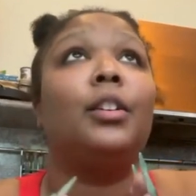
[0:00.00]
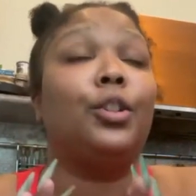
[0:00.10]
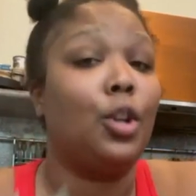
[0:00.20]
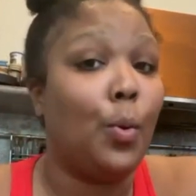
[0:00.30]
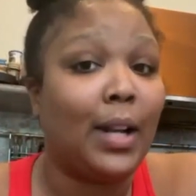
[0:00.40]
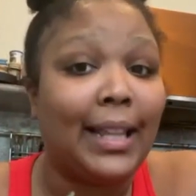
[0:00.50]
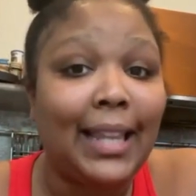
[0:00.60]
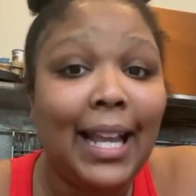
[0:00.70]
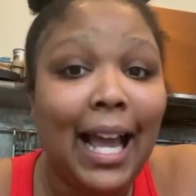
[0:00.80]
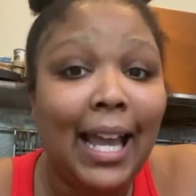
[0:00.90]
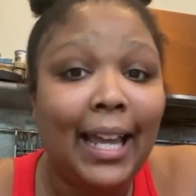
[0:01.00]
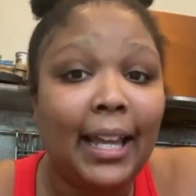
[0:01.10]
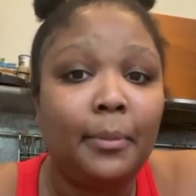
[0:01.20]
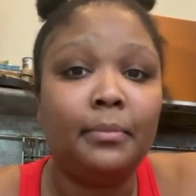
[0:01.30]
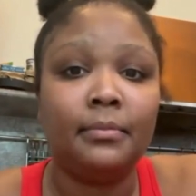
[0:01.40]
You know what I think I
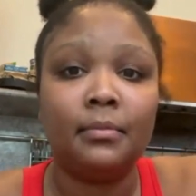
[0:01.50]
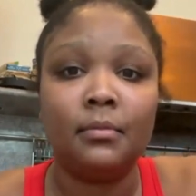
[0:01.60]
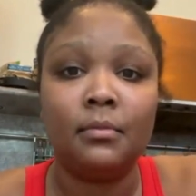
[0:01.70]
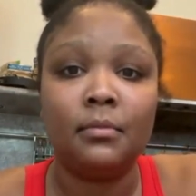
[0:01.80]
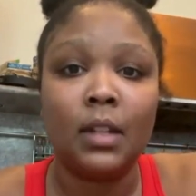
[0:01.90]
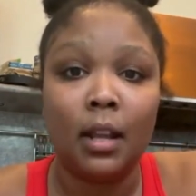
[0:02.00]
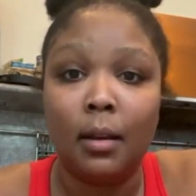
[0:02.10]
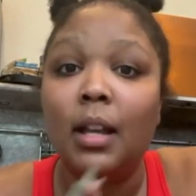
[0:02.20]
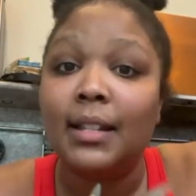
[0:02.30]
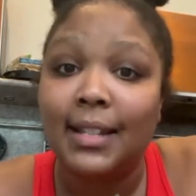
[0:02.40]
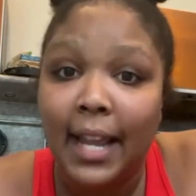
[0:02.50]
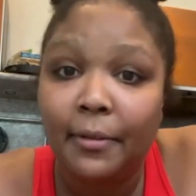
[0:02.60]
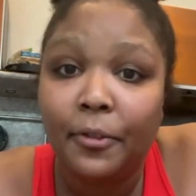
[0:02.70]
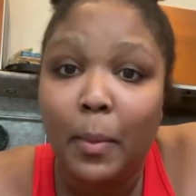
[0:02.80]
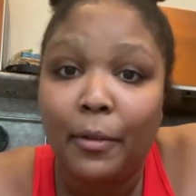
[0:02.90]
am?
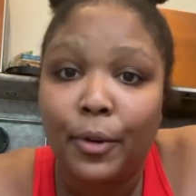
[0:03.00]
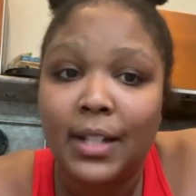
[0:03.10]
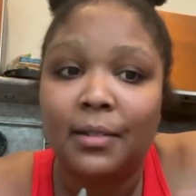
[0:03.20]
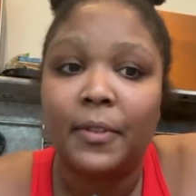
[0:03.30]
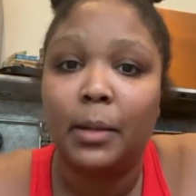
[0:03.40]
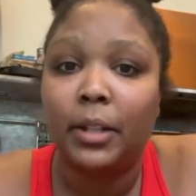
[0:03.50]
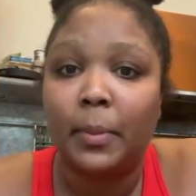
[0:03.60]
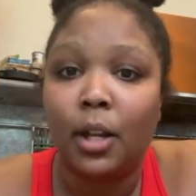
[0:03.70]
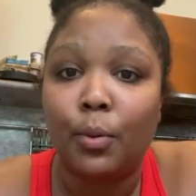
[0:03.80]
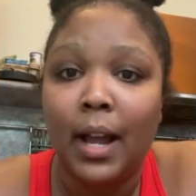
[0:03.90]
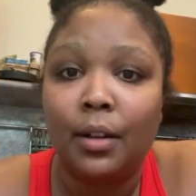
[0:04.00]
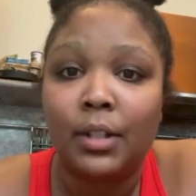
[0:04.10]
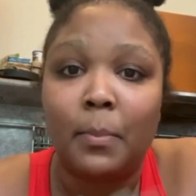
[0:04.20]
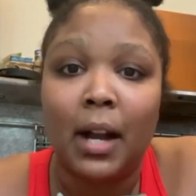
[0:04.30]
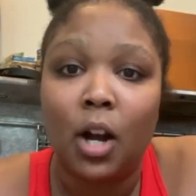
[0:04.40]
Safe for my friends and family to be
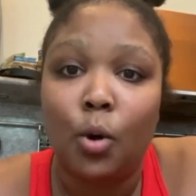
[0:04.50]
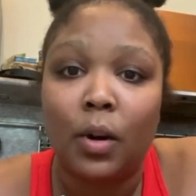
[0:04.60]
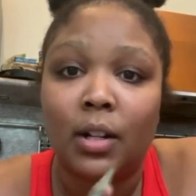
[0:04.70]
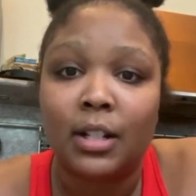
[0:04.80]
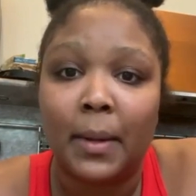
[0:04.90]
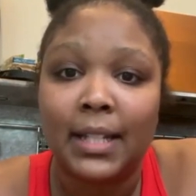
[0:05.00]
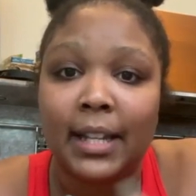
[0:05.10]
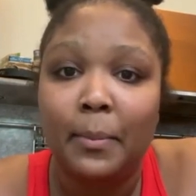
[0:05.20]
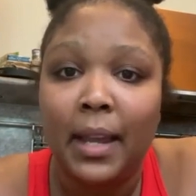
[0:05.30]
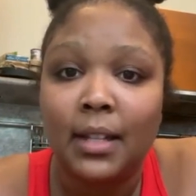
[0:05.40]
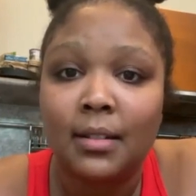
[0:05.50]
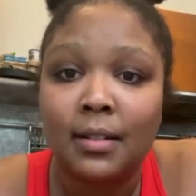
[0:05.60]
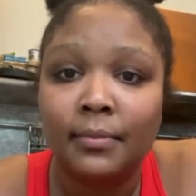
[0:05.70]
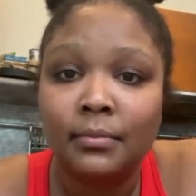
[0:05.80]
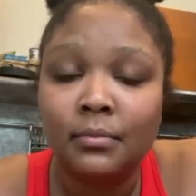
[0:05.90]
around and my coworkers and my
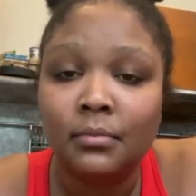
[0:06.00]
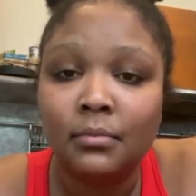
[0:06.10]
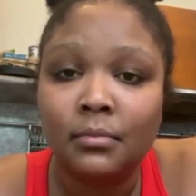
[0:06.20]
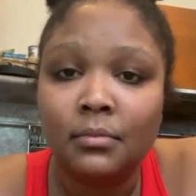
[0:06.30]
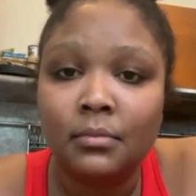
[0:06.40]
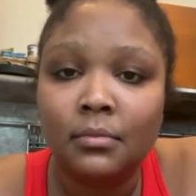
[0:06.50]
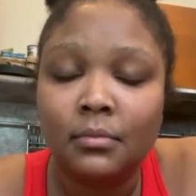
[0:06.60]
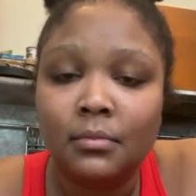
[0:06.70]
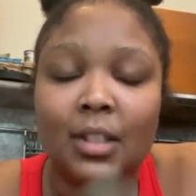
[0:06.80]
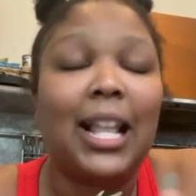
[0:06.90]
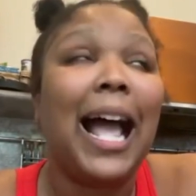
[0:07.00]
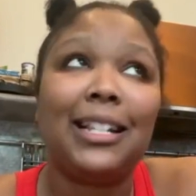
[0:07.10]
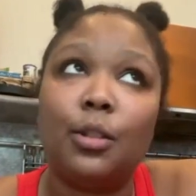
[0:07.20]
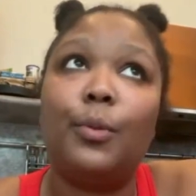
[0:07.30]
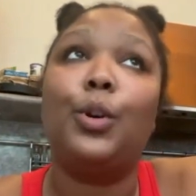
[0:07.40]
teammates.
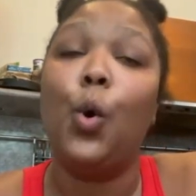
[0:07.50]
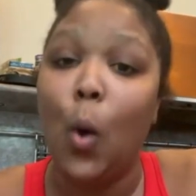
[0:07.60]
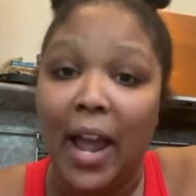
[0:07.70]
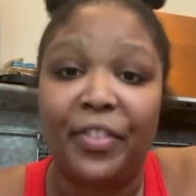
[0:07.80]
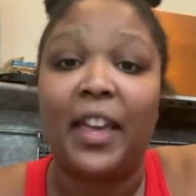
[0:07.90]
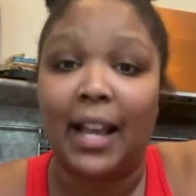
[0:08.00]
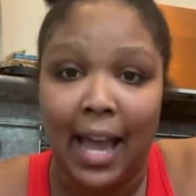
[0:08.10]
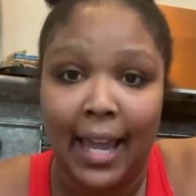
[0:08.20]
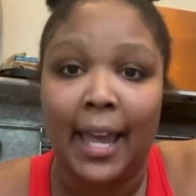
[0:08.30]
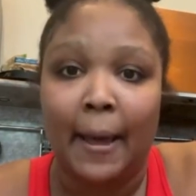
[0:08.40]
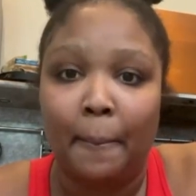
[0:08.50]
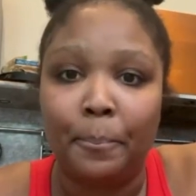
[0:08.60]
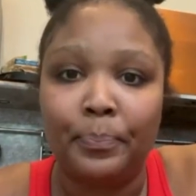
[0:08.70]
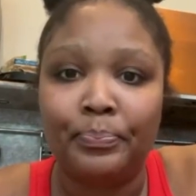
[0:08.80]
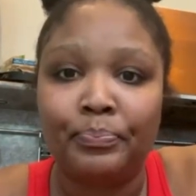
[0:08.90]
That's who I think I am.